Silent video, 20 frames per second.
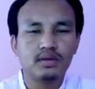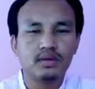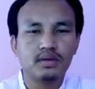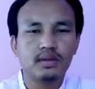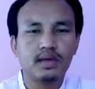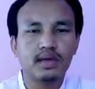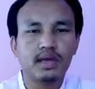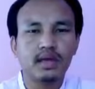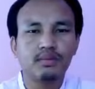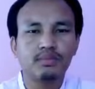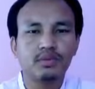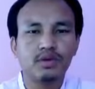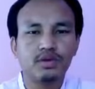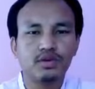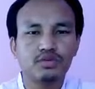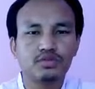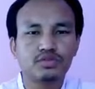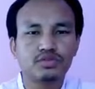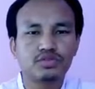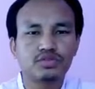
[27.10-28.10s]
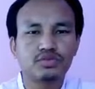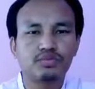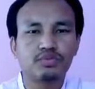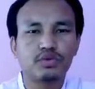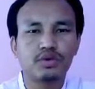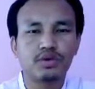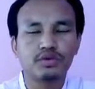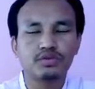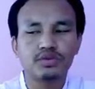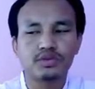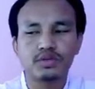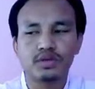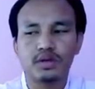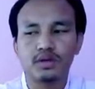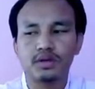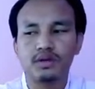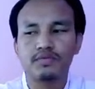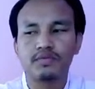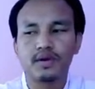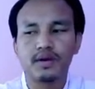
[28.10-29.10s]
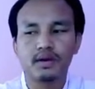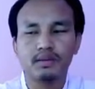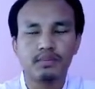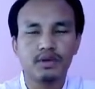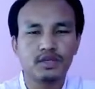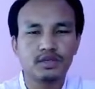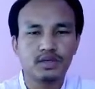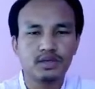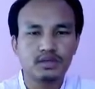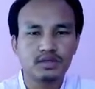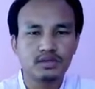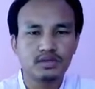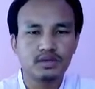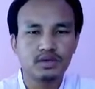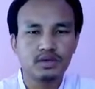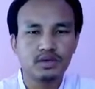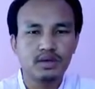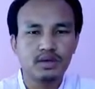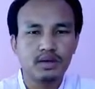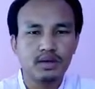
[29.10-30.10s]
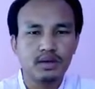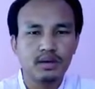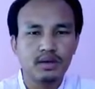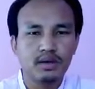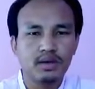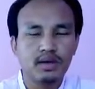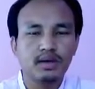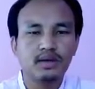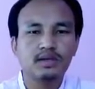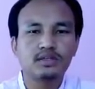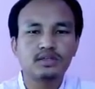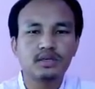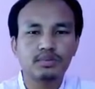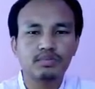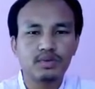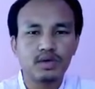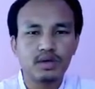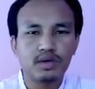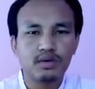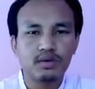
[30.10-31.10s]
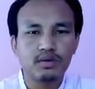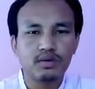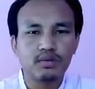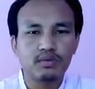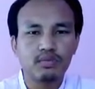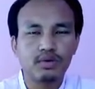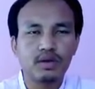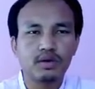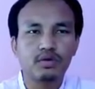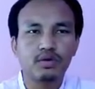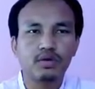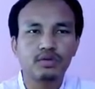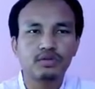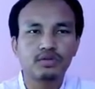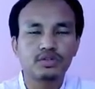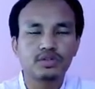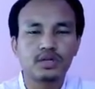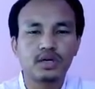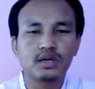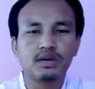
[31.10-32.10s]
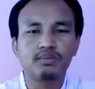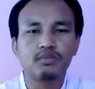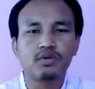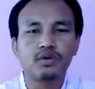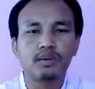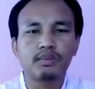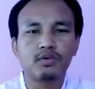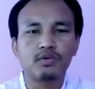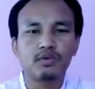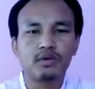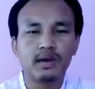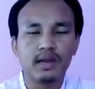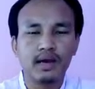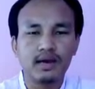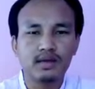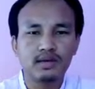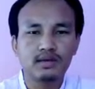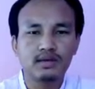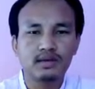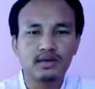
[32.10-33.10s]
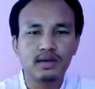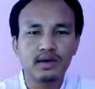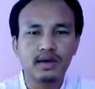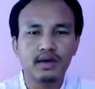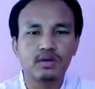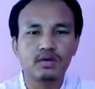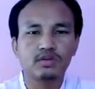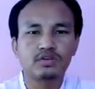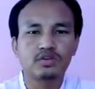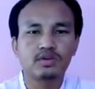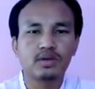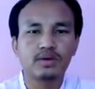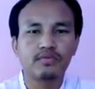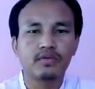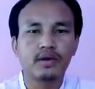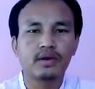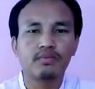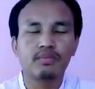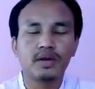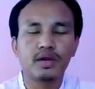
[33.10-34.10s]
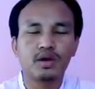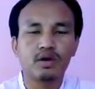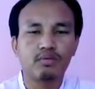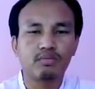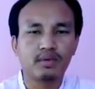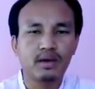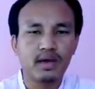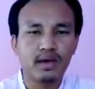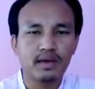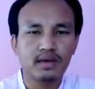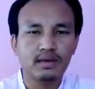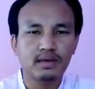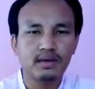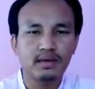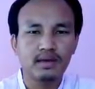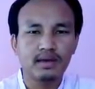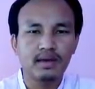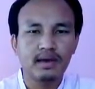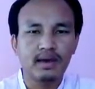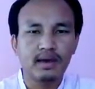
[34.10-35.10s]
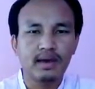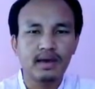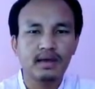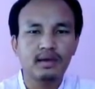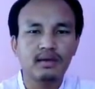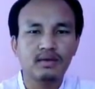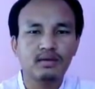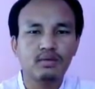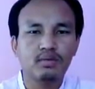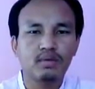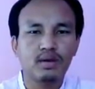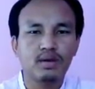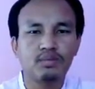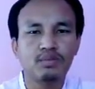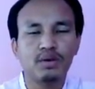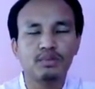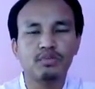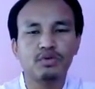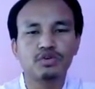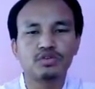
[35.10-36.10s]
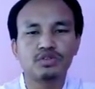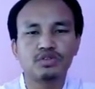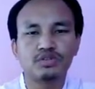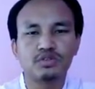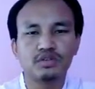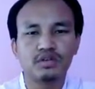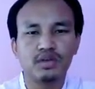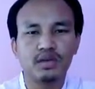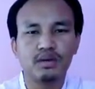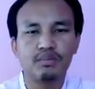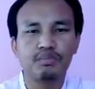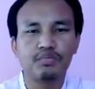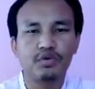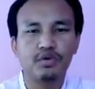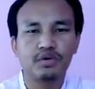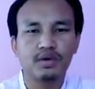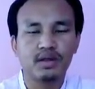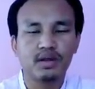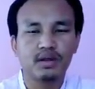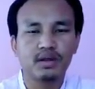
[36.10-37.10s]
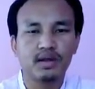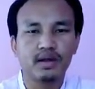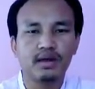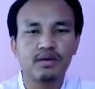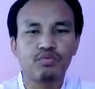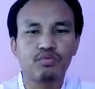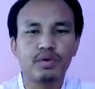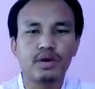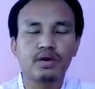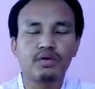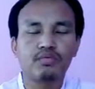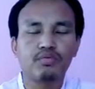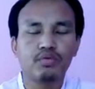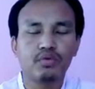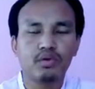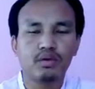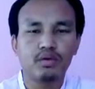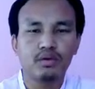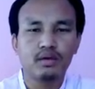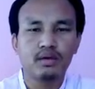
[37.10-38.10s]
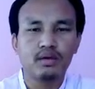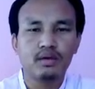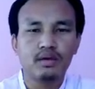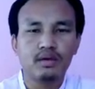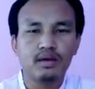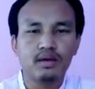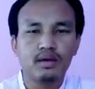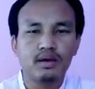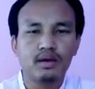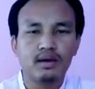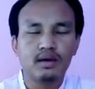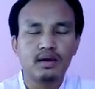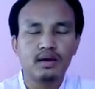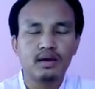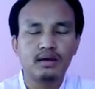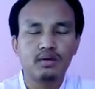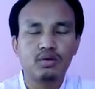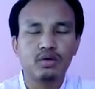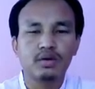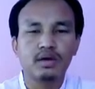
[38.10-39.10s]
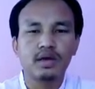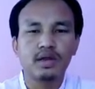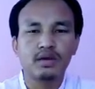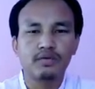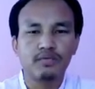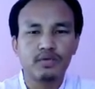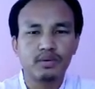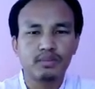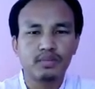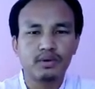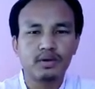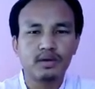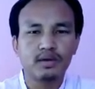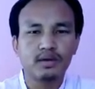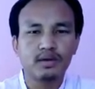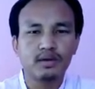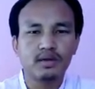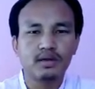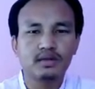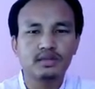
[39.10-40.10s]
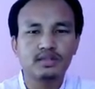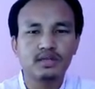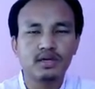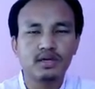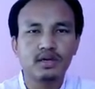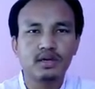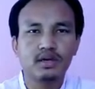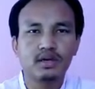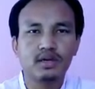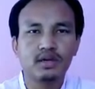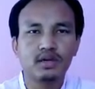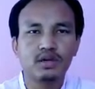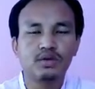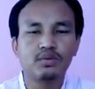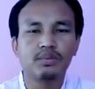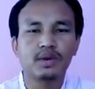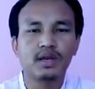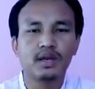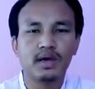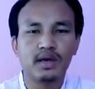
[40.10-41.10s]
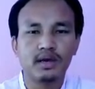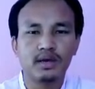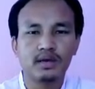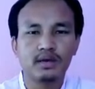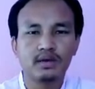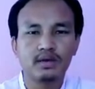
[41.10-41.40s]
they can be used to produce different images. In this chapter, we are going to study more about light and also the phenomena of light and one of the most important and wonderful organ of our body, that is the human eye.